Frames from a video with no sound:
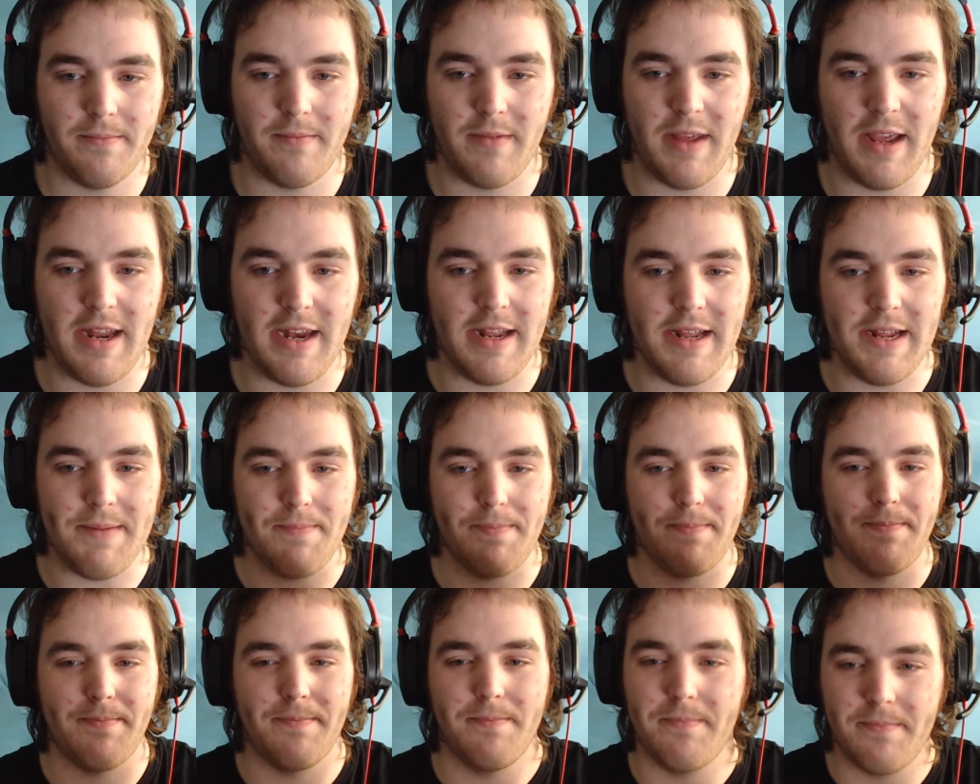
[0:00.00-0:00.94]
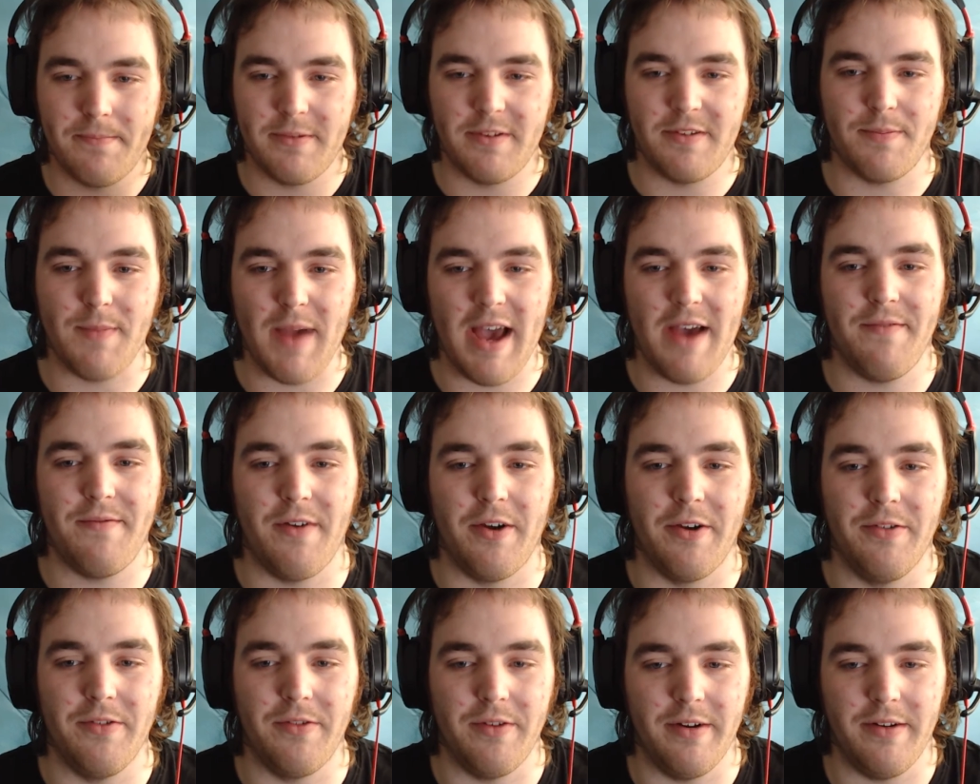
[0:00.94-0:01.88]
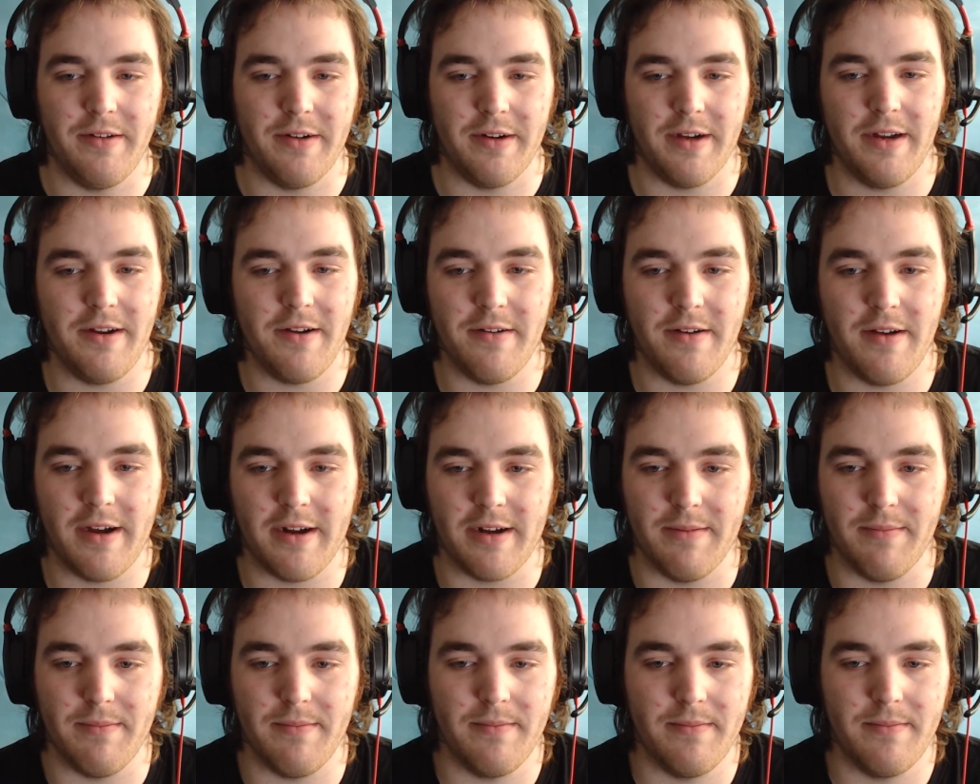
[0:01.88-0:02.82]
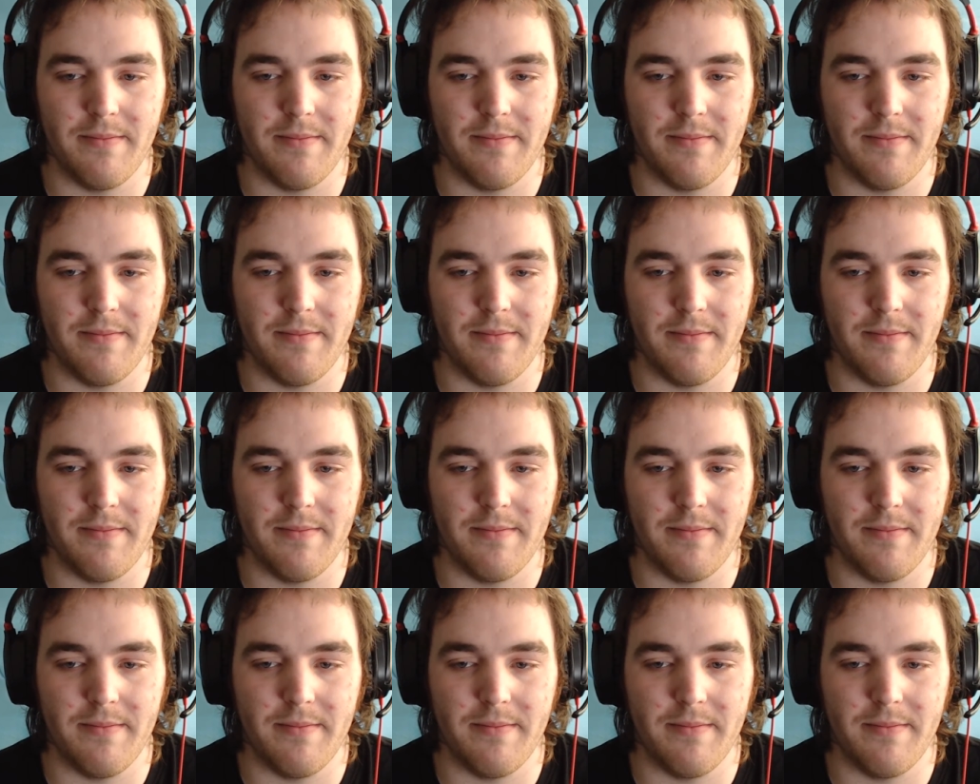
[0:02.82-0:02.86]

any smartphones or anything. I don't like them.